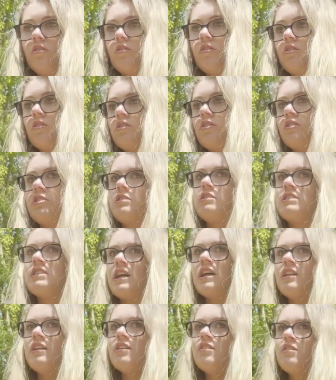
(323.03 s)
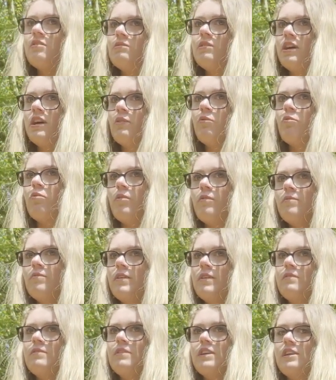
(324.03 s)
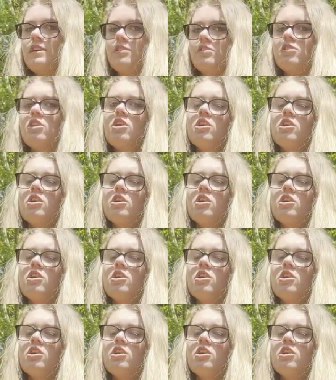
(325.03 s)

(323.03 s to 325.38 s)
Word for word: She's selling them like £1.50 each.